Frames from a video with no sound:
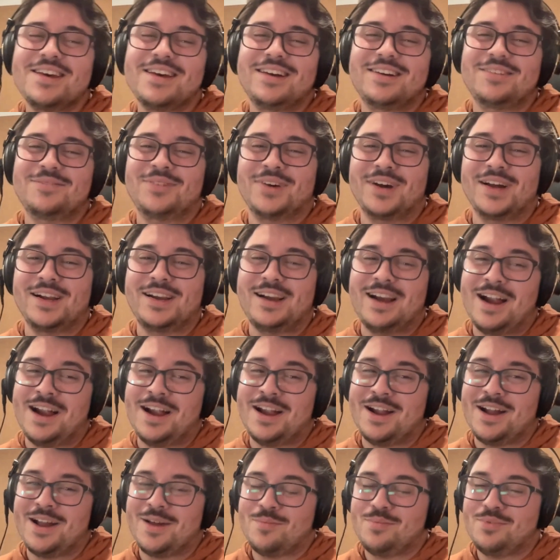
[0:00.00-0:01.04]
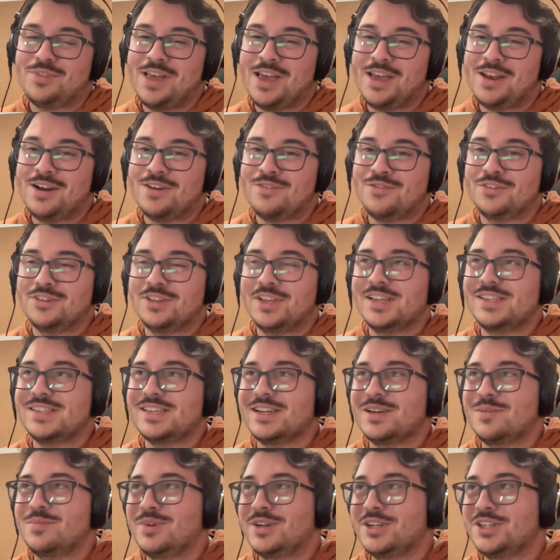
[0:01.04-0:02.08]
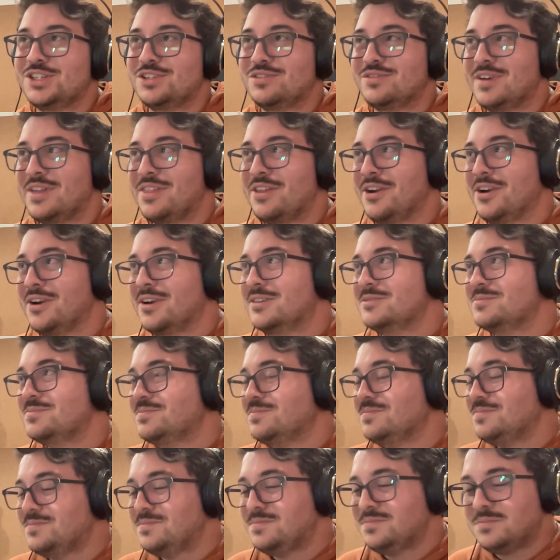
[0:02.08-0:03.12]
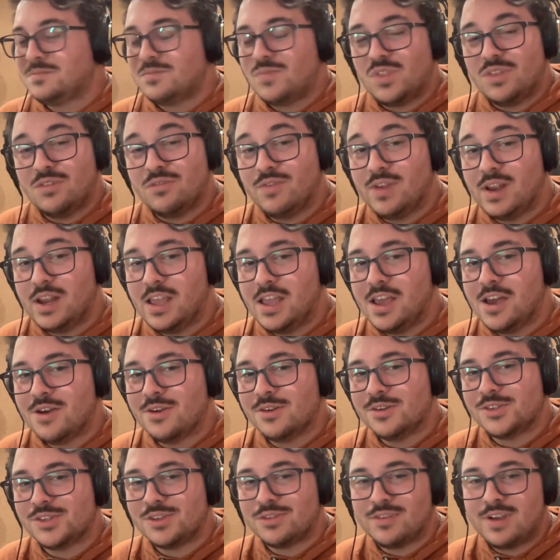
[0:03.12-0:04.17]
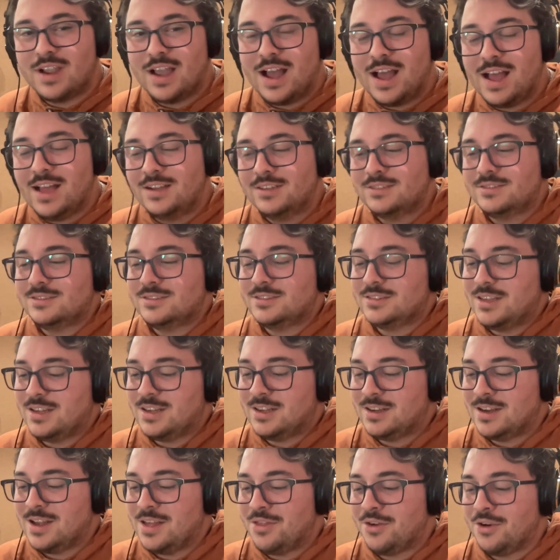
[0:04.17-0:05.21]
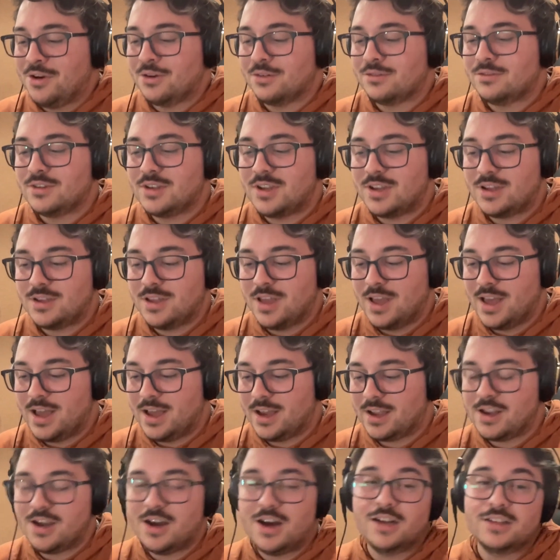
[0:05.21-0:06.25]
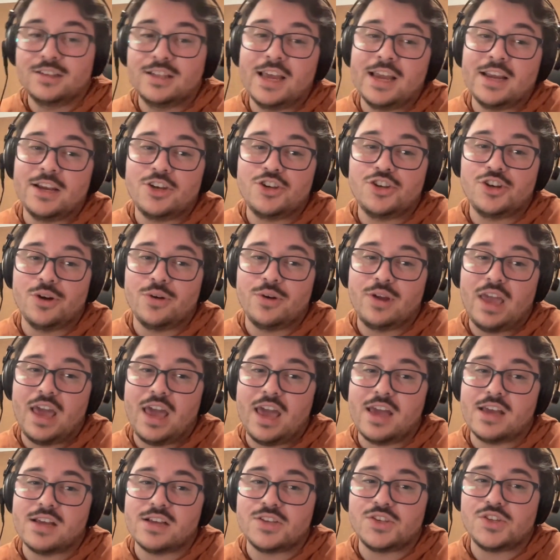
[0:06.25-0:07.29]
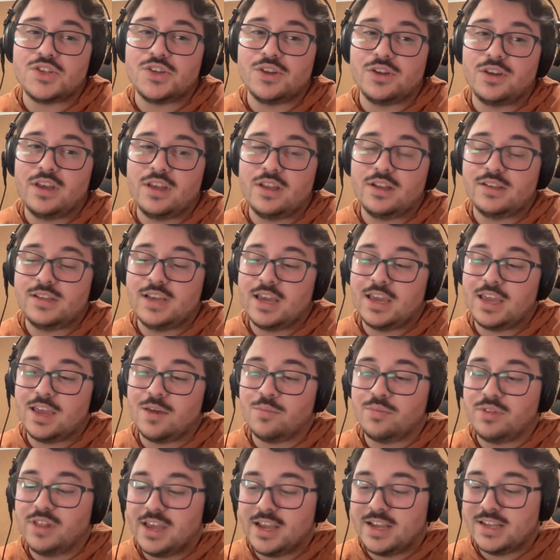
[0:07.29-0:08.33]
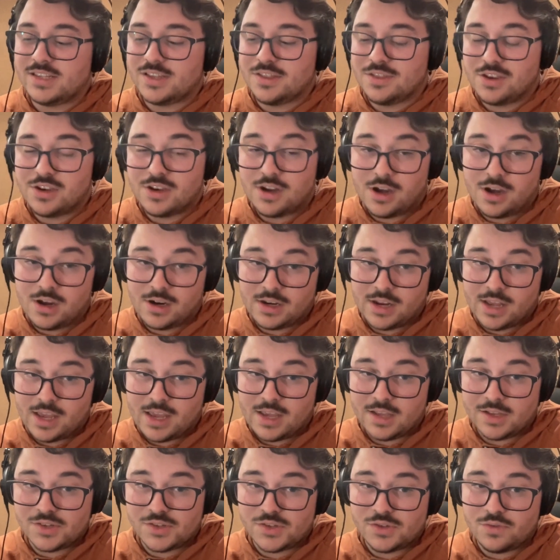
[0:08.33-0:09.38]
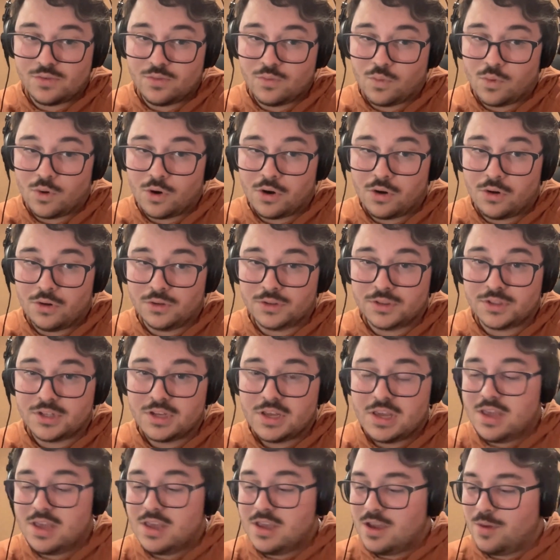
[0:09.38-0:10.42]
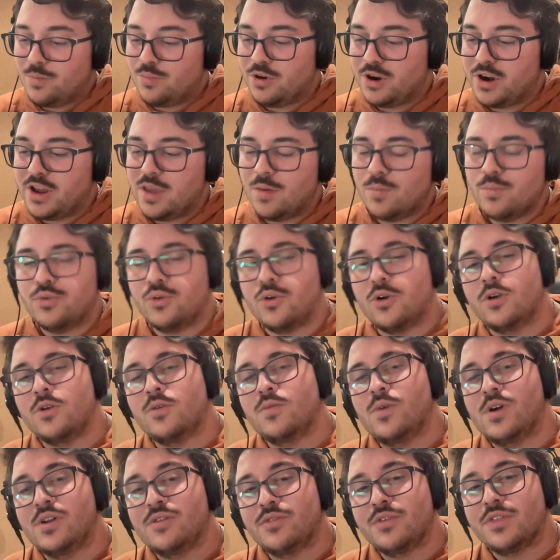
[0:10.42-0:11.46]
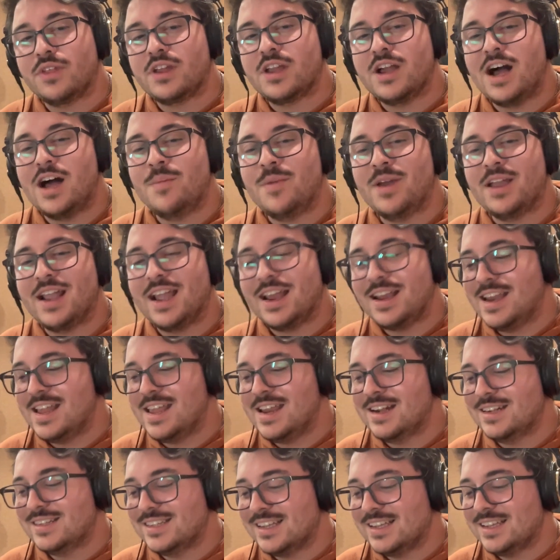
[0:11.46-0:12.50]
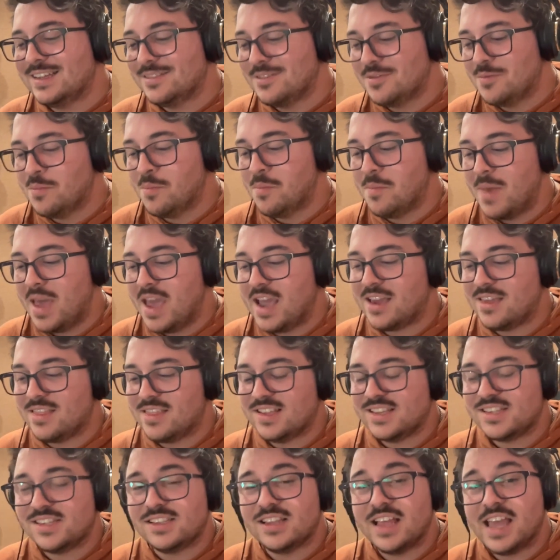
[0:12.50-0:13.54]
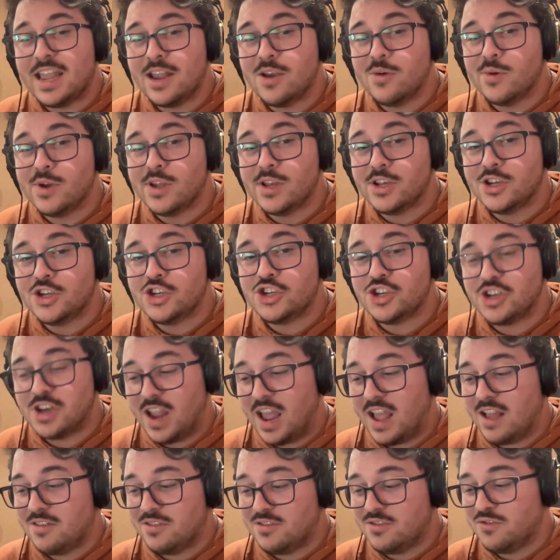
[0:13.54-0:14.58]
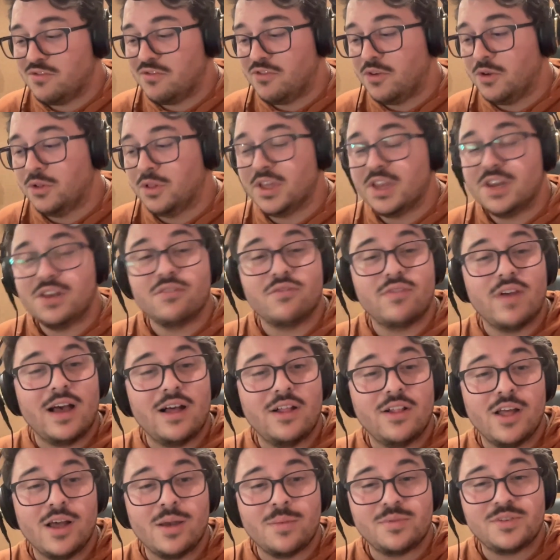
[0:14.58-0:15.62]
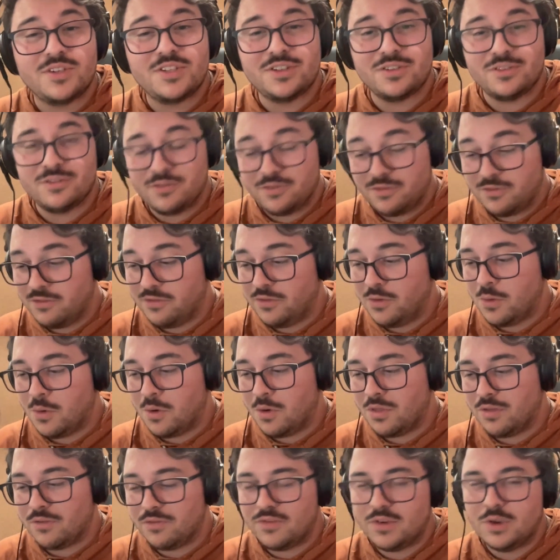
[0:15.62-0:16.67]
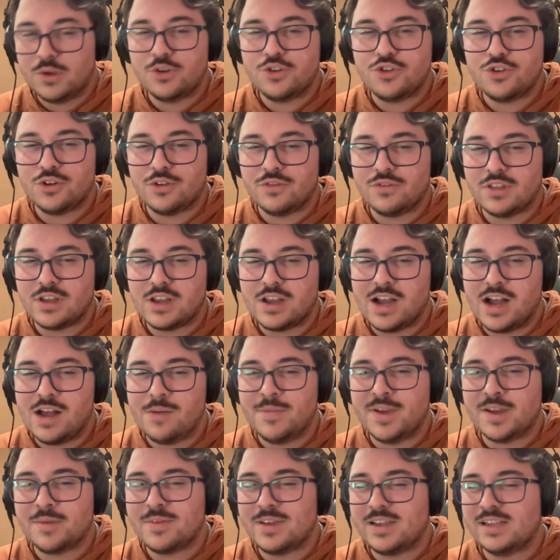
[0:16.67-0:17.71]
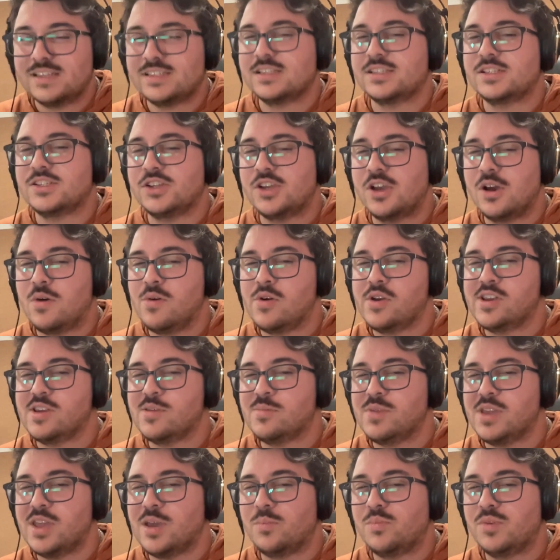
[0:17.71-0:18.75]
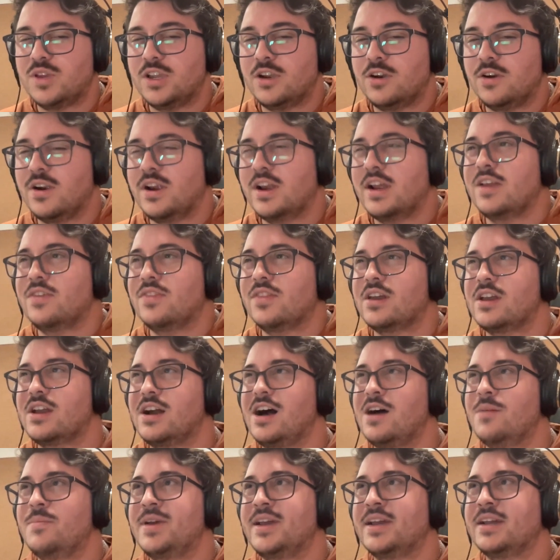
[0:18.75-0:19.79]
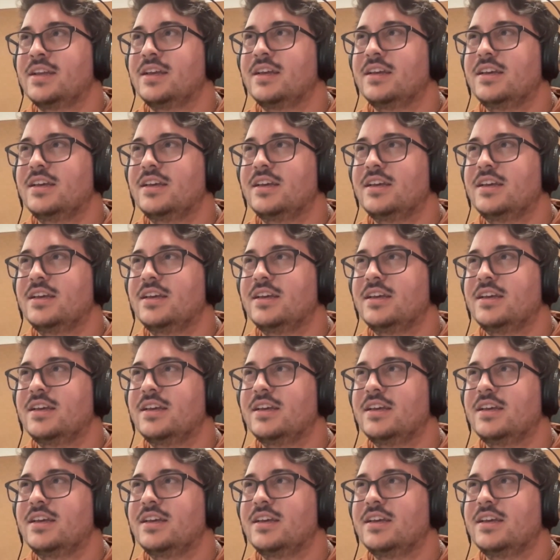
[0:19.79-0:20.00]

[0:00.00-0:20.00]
But I plan on releasing a bunch of other videos. I've got another Conlang showcase taking place in the Dog Days world. Pretty important one for the comic. I needed to make this language fully developed for the future of the comic because it's going to be appearing in the comic.